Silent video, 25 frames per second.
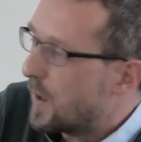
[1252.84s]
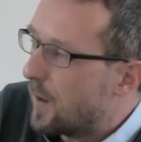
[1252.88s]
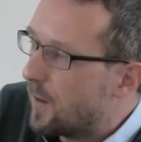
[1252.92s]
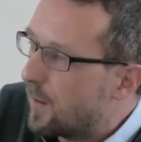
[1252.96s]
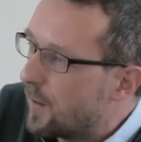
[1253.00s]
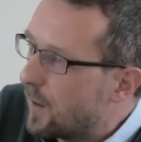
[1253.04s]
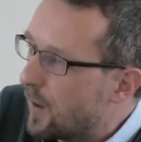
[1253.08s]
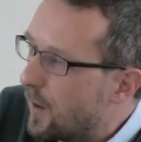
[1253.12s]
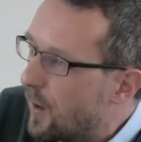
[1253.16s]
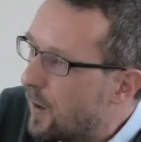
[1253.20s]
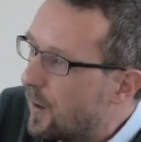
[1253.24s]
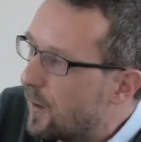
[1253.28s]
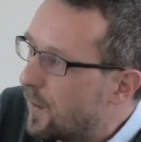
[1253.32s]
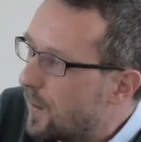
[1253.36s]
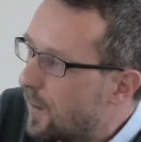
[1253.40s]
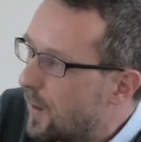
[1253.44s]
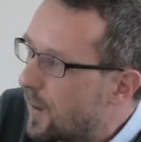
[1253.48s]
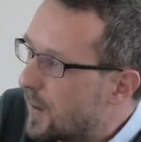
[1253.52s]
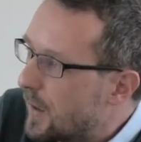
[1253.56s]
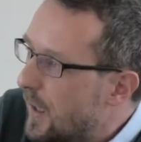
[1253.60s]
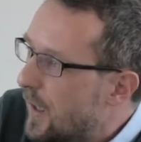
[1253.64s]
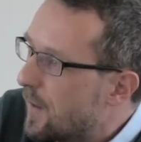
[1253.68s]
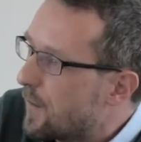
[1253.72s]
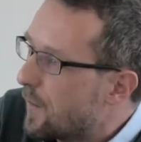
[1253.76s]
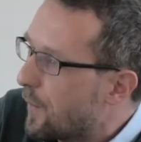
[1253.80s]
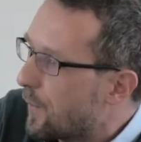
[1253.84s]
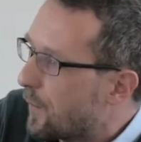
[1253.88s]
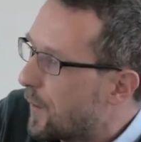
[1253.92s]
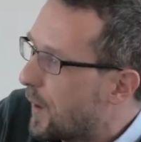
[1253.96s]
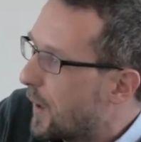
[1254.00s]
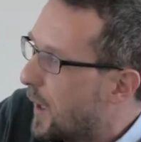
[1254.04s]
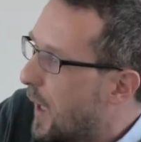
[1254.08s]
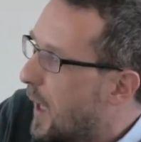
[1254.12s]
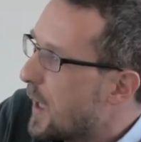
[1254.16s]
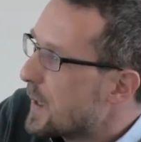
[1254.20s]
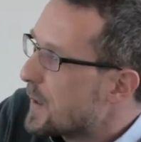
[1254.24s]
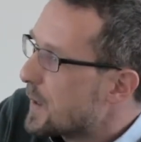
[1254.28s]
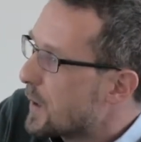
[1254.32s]
and the death of the
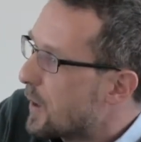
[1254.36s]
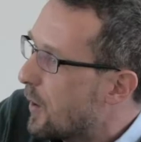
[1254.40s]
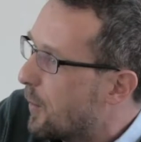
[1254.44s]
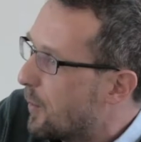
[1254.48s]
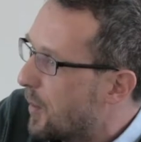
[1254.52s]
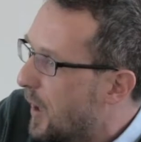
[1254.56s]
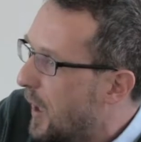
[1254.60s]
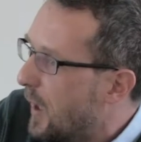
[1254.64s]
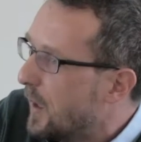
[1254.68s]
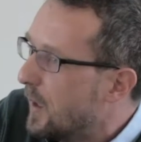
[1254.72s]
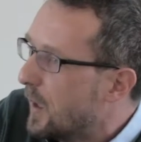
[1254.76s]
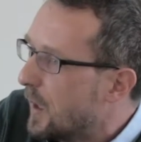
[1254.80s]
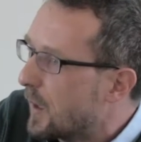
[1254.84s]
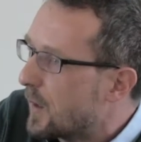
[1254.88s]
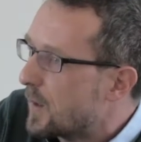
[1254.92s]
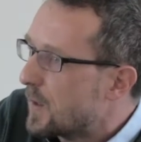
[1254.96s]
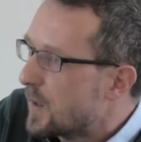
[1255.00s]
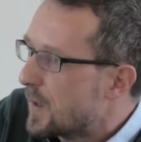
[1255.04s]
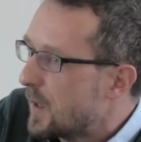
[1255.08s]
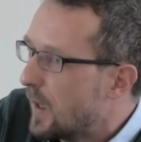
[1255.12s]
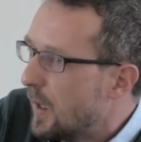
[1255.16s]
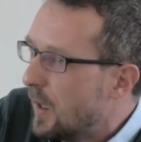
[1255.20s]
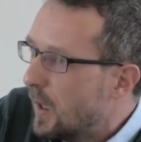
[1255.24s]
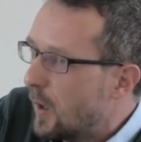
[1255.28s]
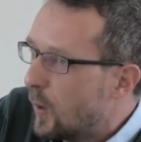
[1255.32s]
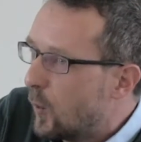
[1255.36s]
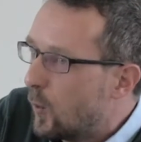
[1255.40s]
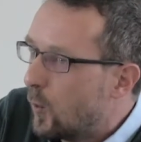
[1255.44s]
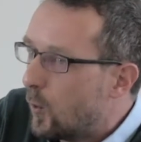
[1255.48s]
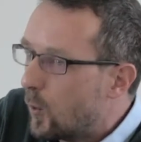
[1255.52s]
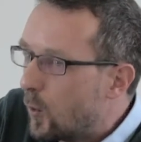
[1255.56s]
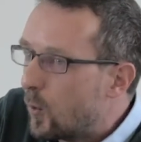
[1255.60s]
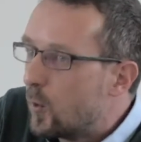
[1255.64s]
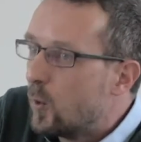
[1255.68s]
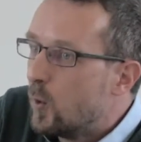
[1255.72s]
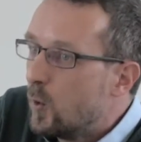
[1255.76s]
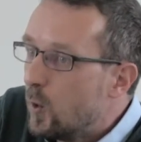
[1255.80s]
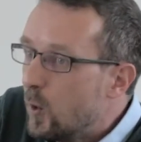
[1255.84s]
last companions
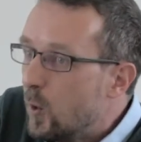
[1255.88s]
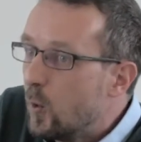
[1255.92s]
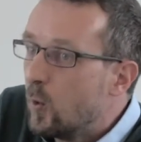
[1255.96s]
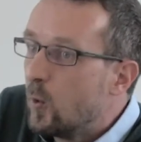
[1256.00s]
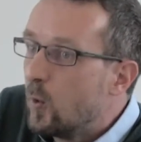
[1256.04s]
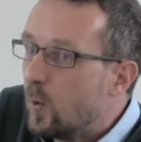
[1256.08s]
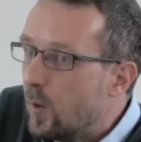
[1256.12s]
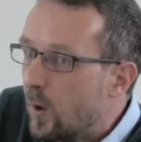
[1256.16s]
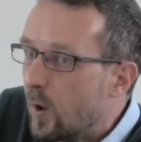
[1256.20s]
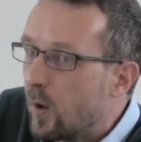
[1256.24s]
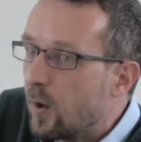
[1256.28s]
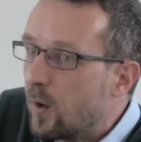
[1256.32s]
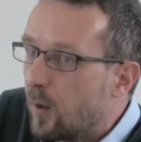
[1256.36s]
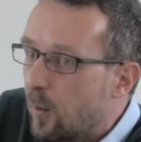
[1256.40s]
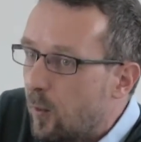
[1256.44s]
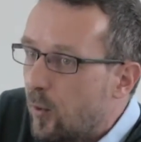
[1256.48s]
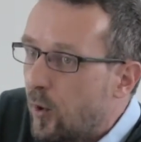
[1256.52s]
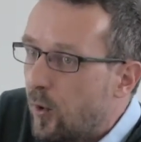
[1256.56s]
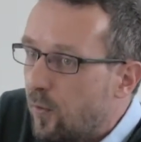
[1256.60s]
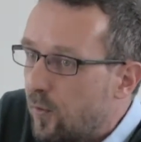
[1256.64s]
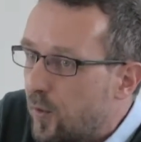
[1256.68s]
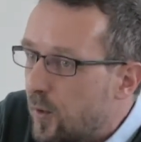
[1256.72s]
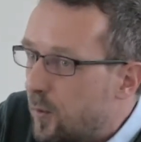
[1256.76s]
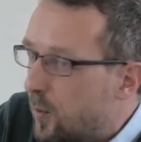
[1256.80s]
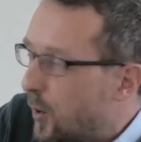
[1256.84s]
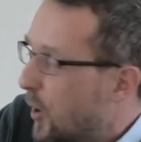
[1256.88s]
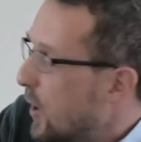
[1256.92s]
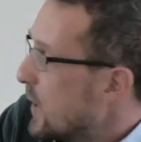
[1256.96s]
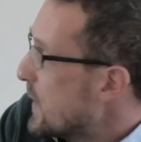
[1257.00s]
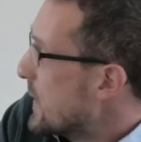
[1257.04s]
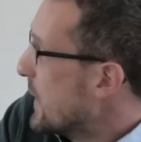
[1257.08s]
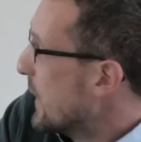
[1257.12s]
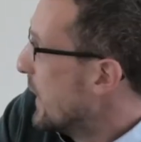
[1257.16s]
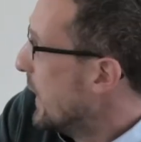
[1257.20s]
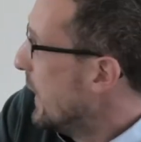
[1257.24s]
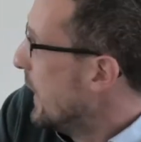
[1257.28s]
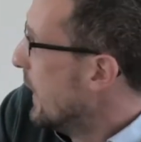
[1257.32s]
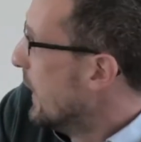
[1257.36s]
who knew the Prophet
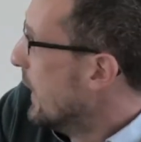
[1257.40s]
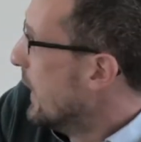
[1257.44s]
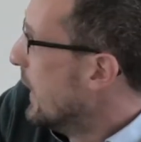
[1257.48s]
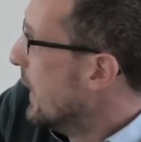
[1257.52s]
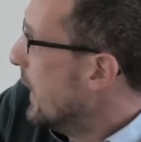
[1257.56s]
personally,